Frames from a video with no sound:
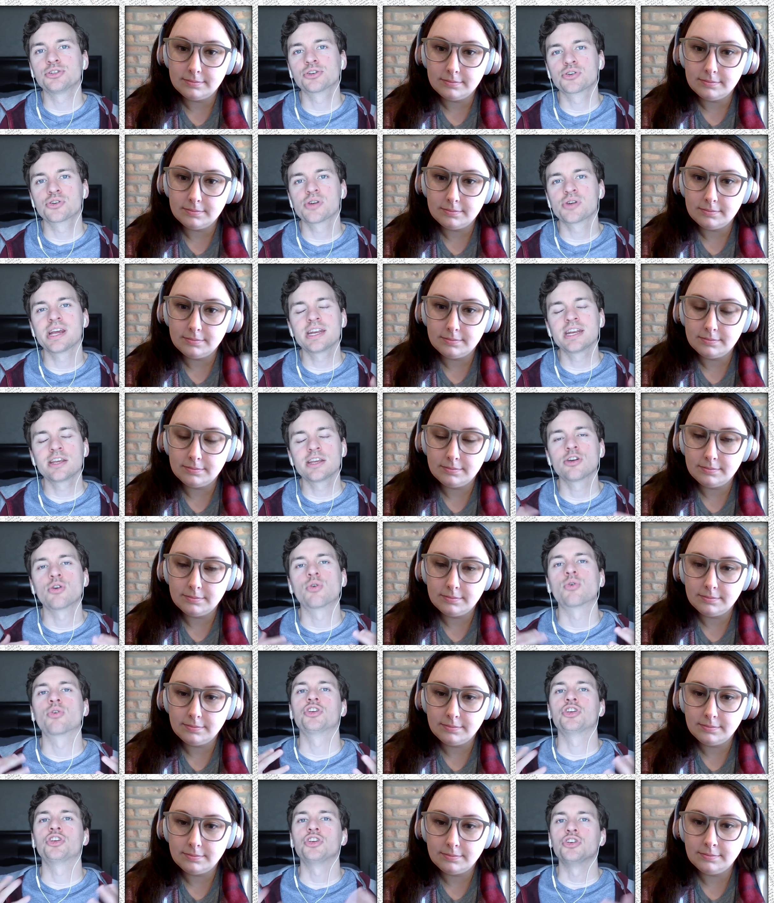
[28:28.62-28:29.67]
Speaker 1: creating or
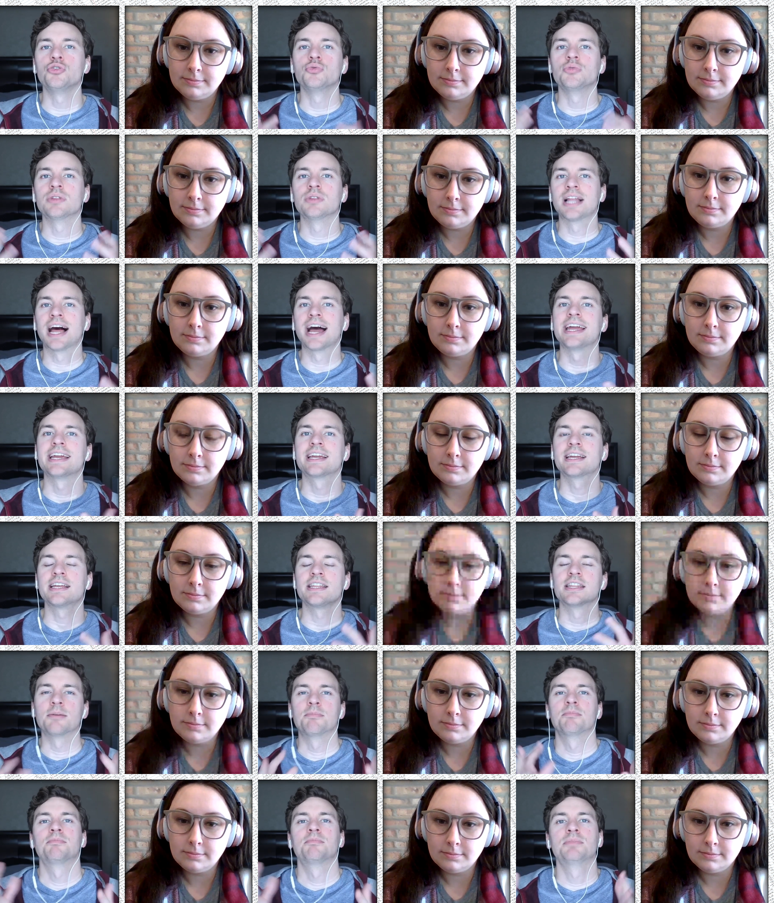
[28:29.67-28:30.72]
you like the
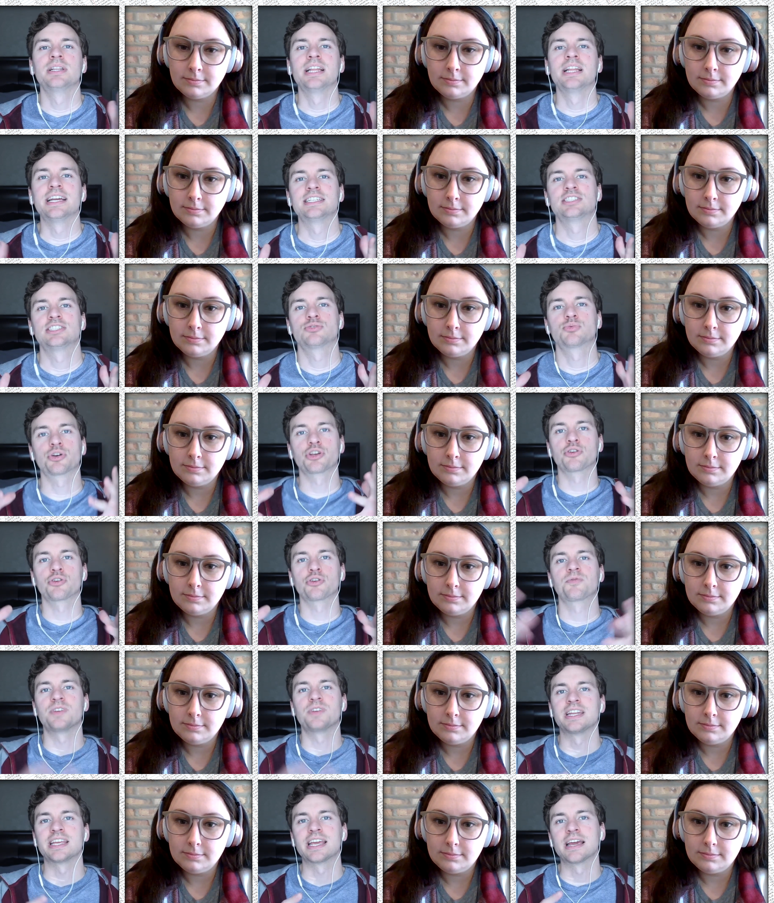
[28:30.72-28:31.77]
place where you're fitting
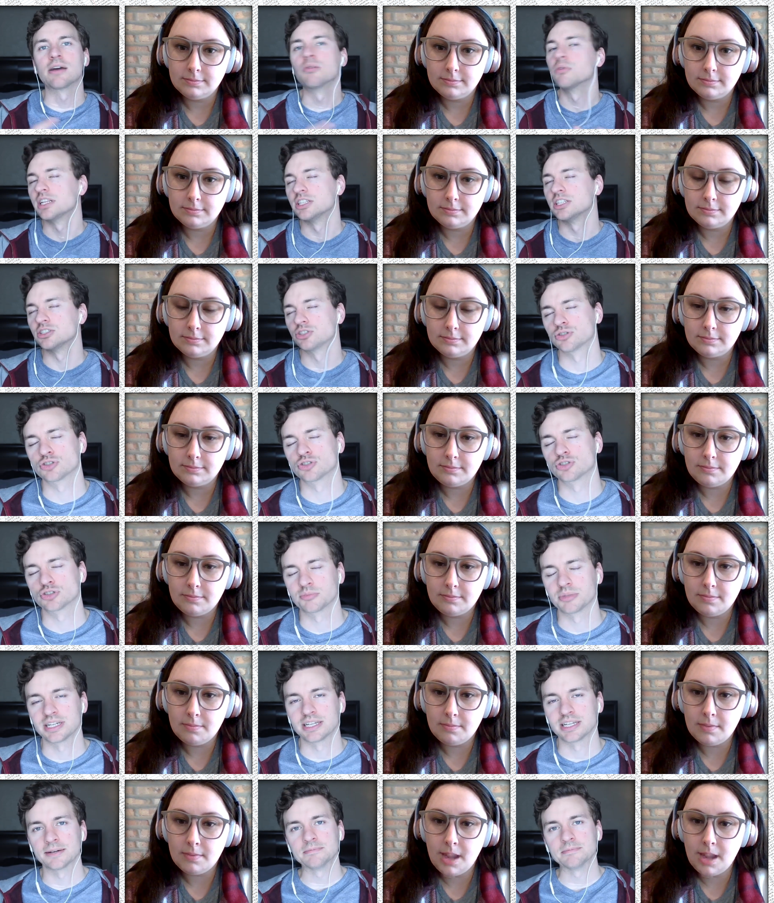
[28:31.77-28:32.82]
it within social media?